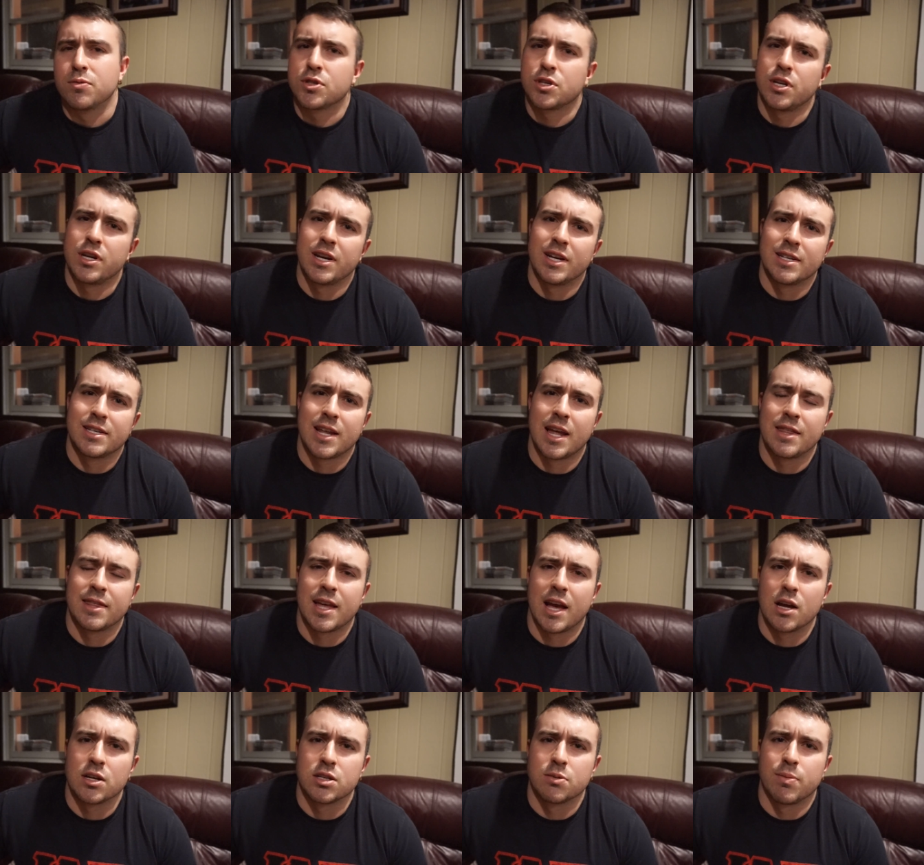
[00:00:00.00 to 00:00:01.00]
So you hit
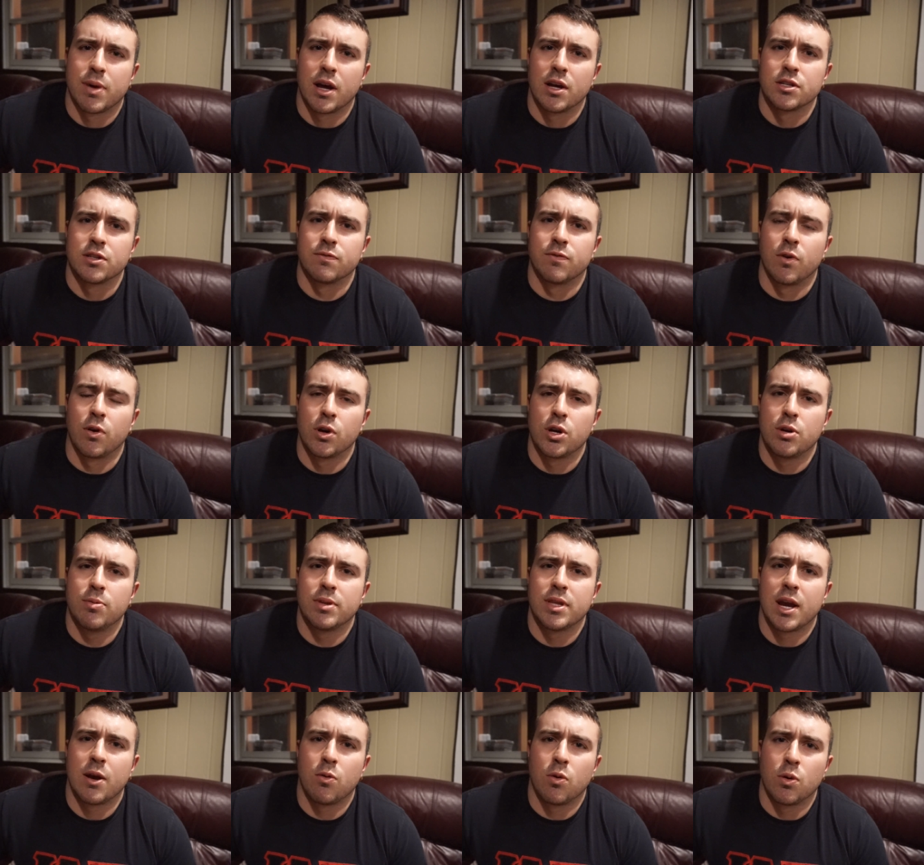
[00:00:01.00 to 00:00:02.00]
10,000 pounds of volume
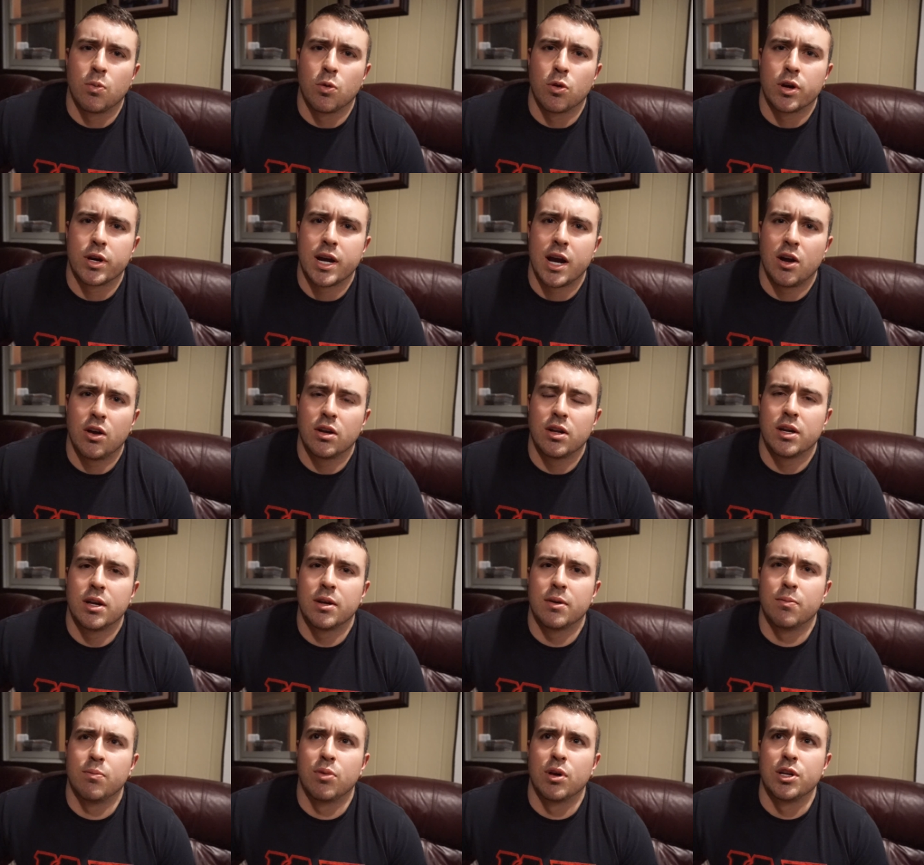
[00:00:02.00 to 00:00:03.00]
in that one workout
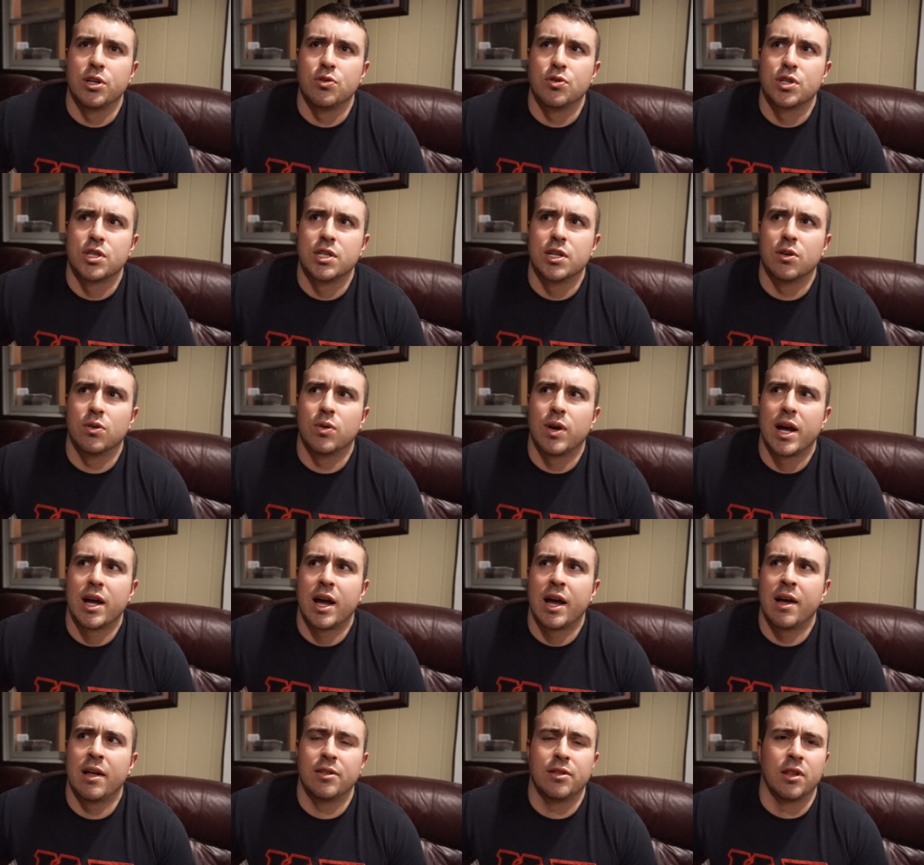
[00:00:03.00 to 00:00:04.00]
but you still
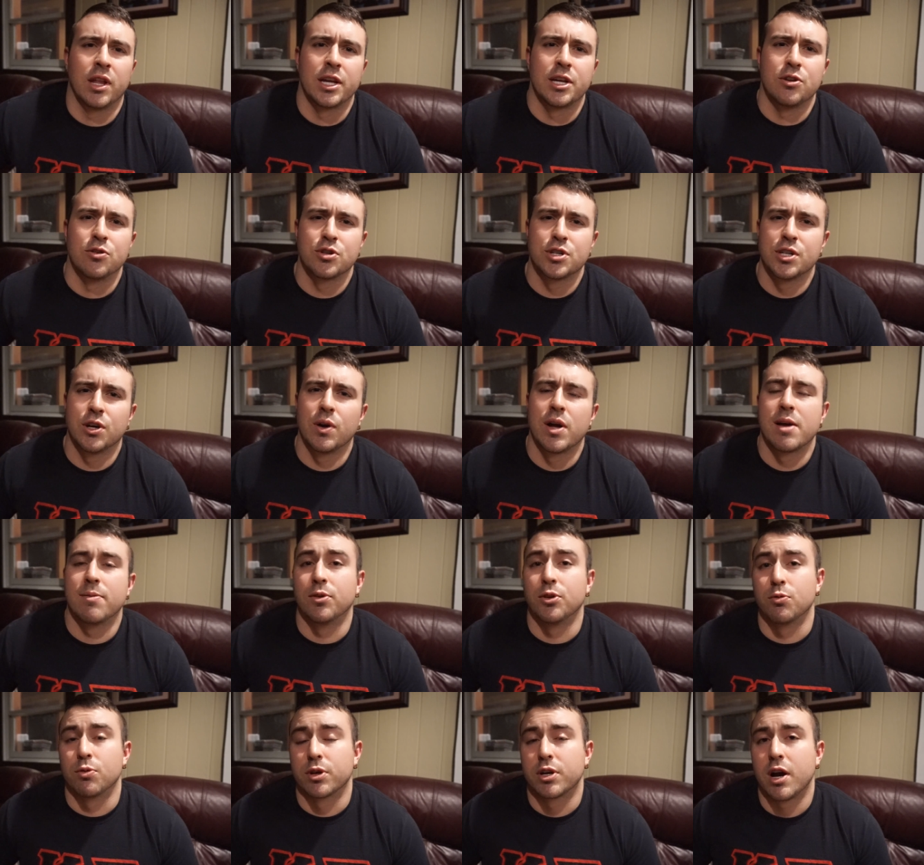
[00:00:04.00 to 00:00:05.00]
had like you're still
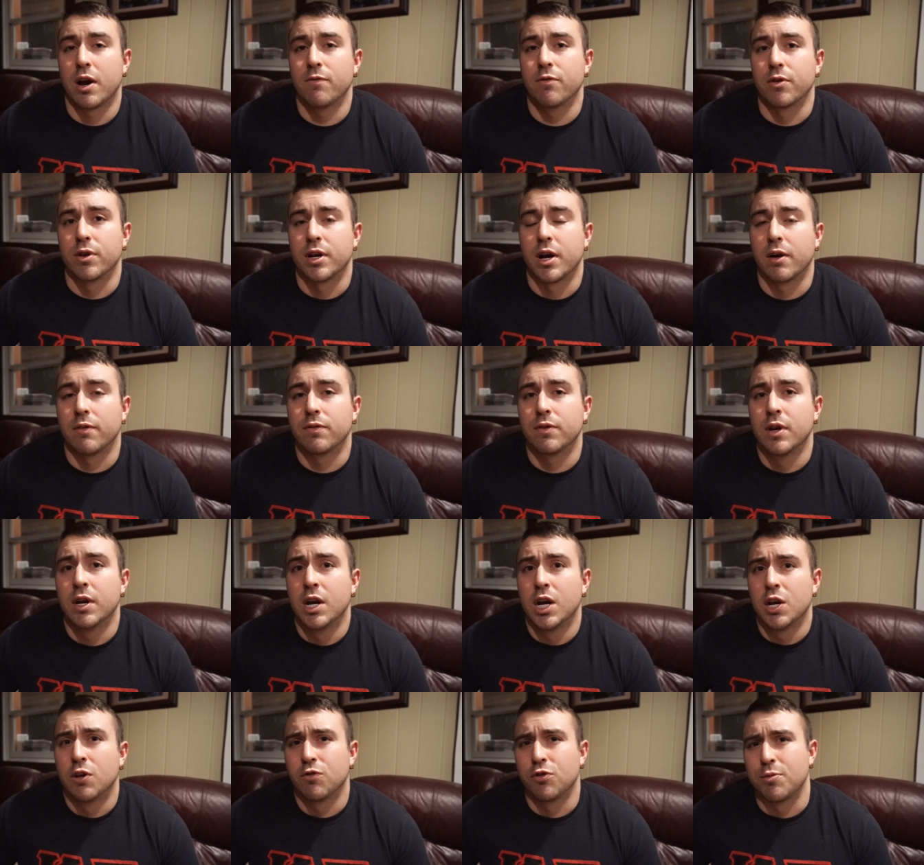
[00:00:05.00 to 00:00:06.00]
able to recover enough
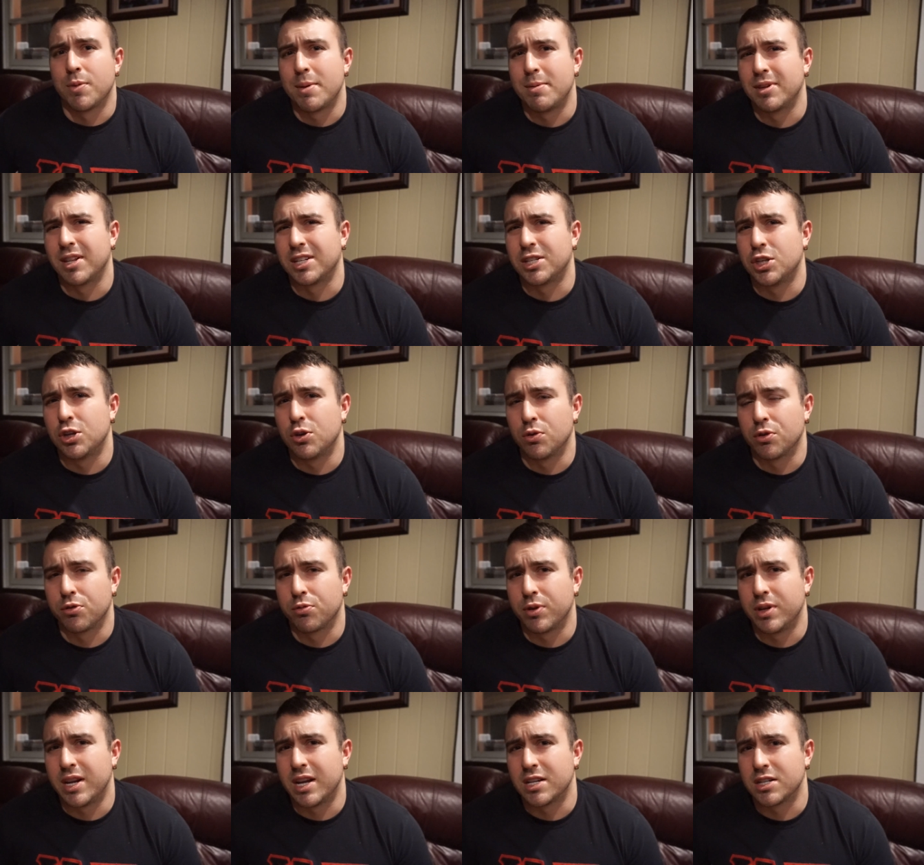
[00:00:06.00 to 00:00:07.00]
for maybe like two or
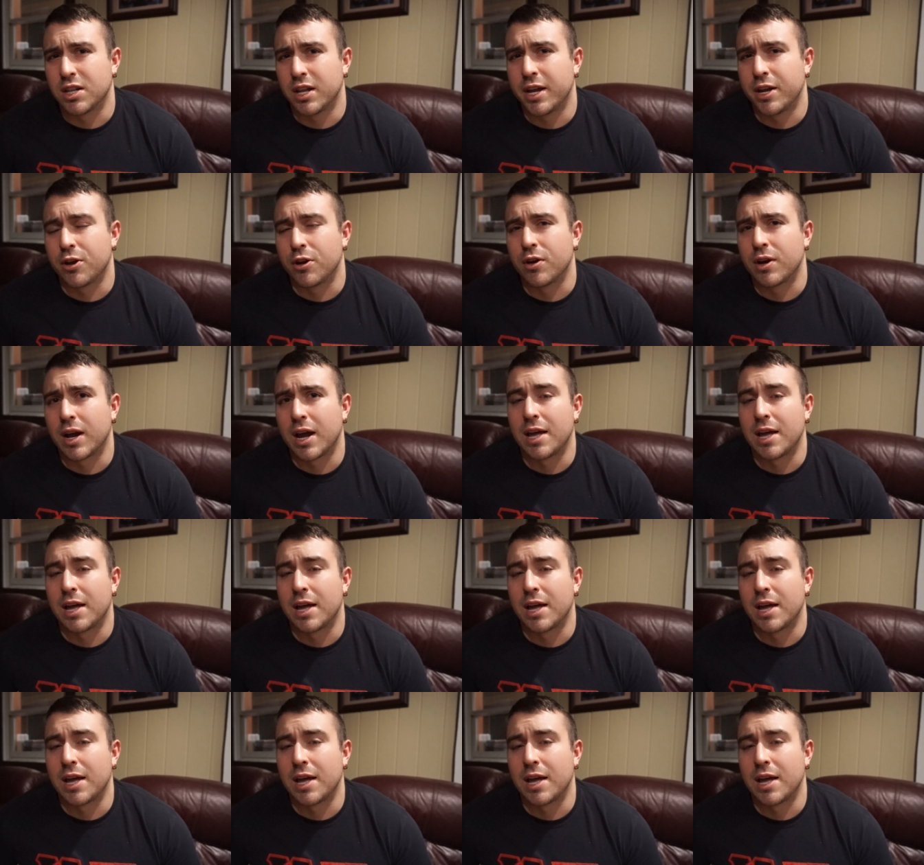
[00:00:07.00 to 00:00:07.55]
three days later,